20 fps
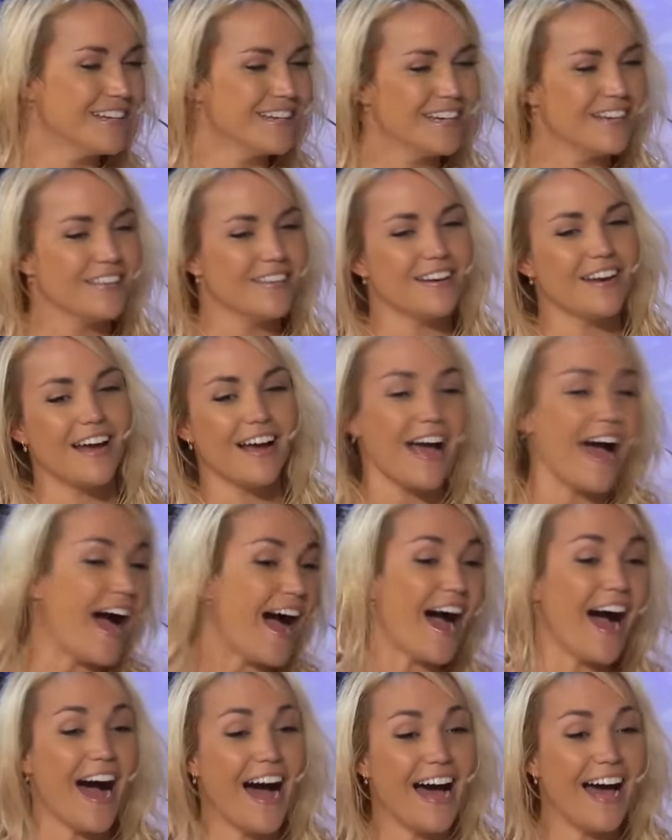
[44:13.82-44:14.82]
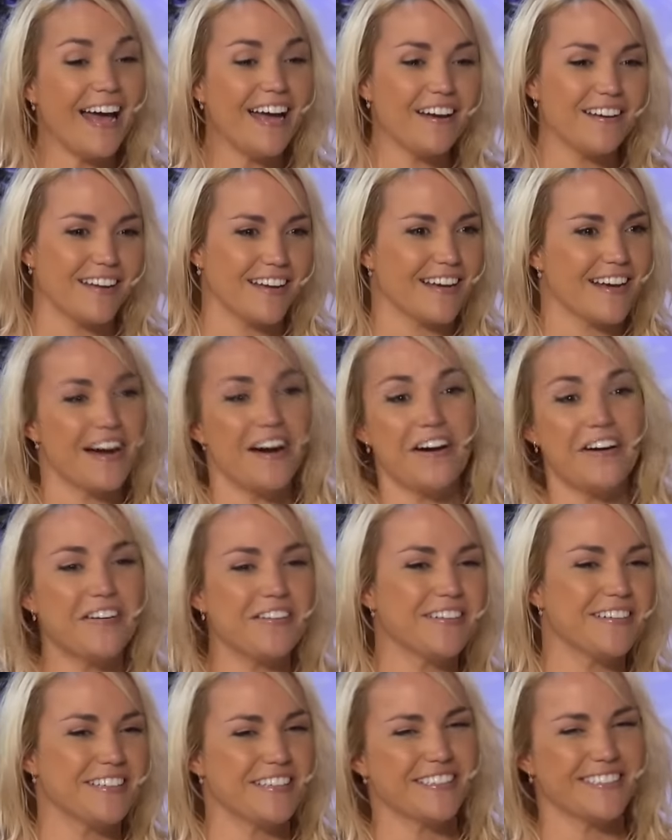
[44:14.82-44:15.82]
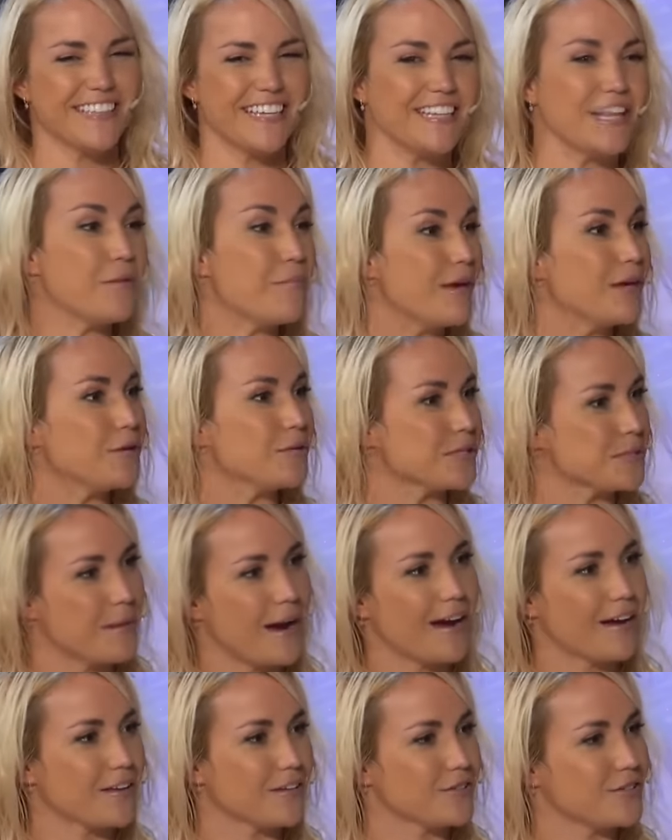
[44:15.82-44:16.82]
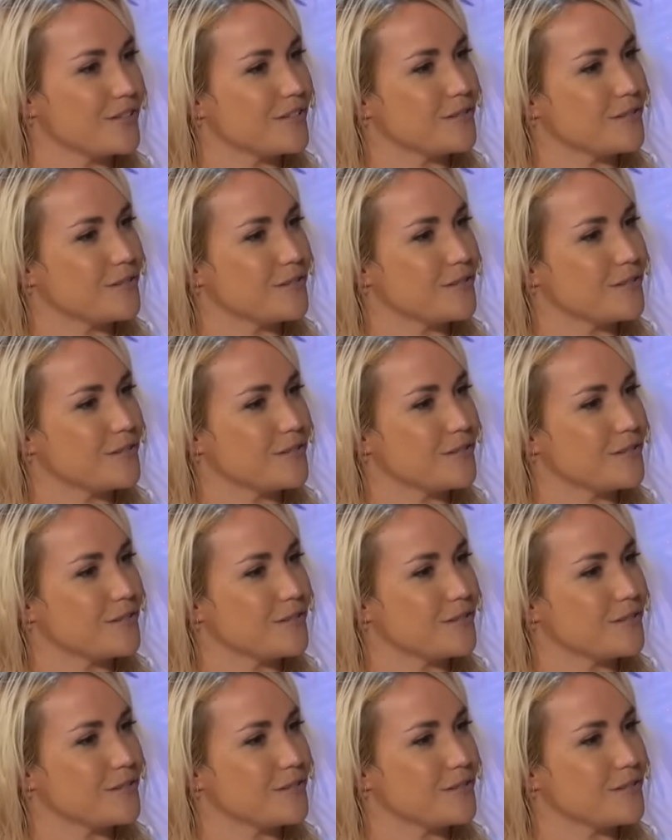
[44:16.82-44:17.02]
Yeah. They're like, "Hi," They're like, yeah, "Oh," and, you, and, they make it's you powerful. smile. So